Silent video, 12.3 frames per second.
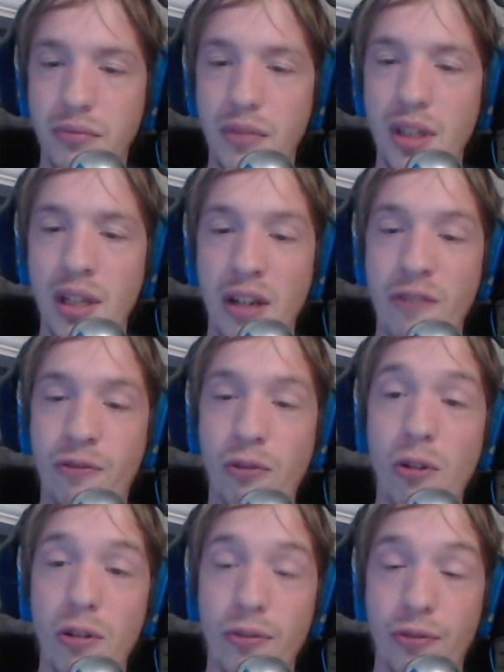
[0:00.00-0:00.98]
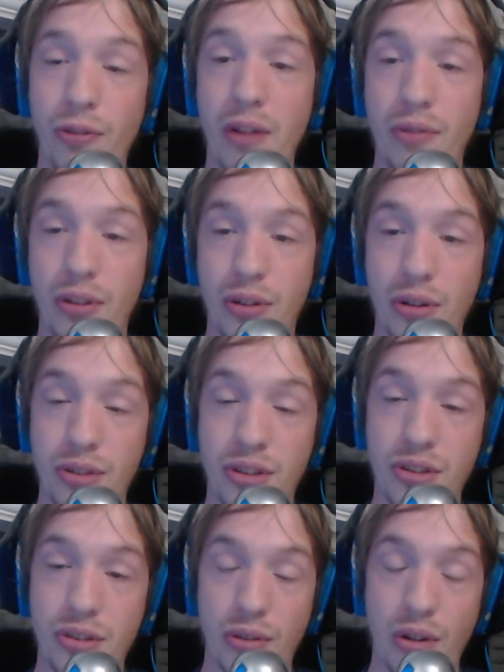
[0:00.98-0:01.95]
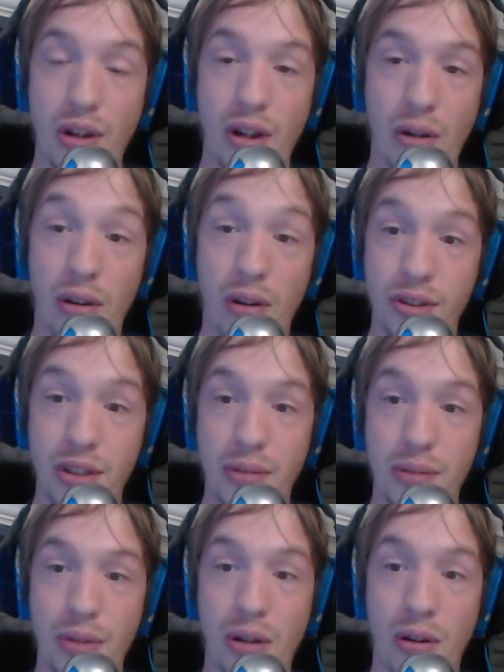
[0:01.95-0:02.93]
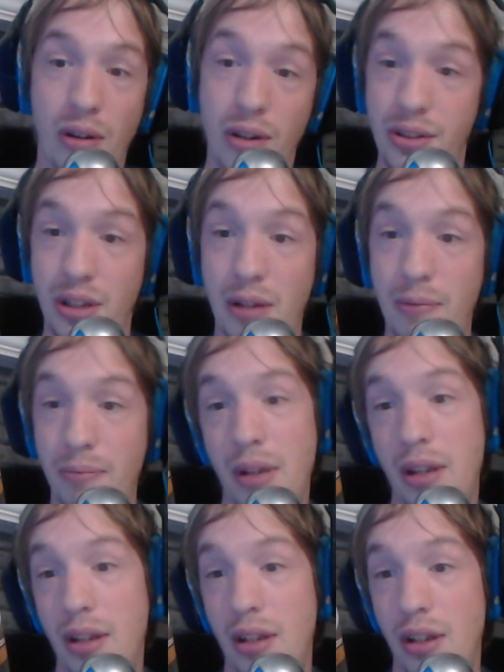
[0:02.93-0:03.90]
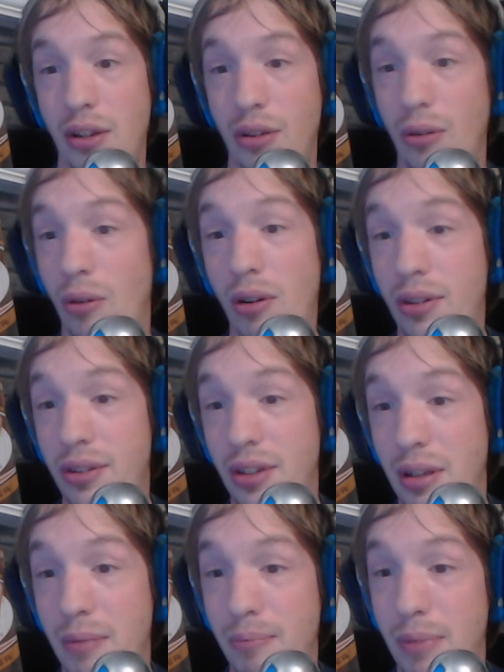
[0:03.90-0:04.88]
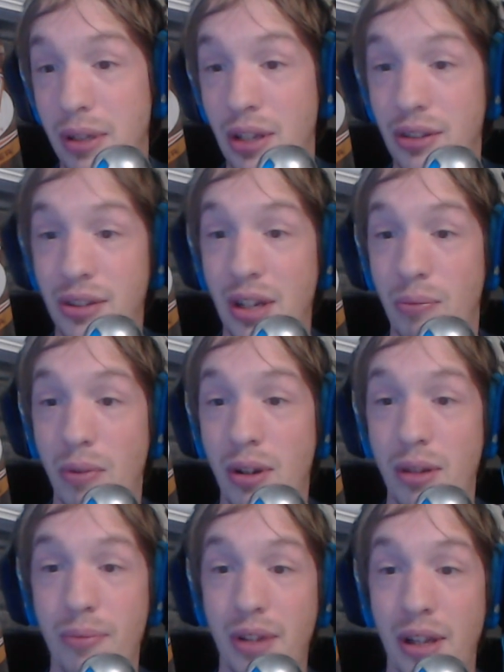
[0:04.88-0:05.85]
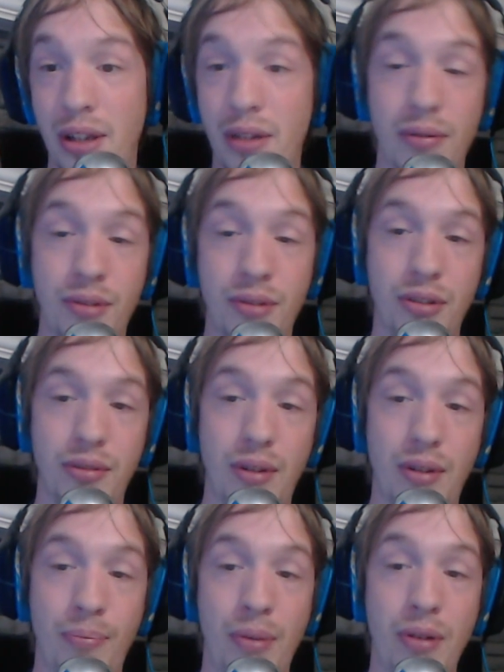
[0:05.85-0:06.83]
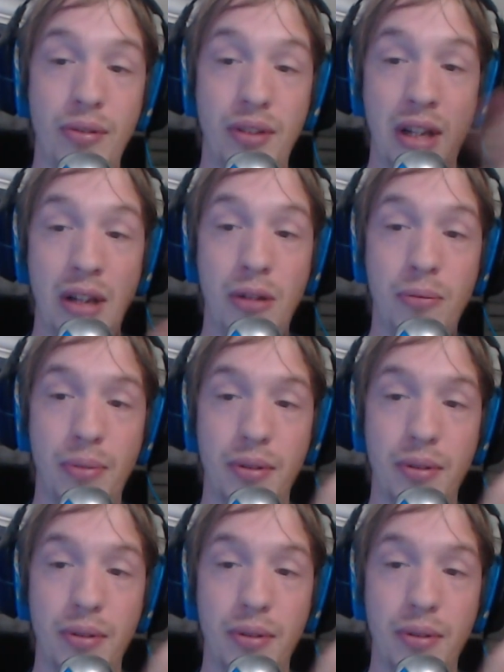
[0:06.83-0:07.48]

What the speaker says: in 4 and 5, the ghosts are not haunting him to haunt him. They're haunting him because they want him to help, to apparently help.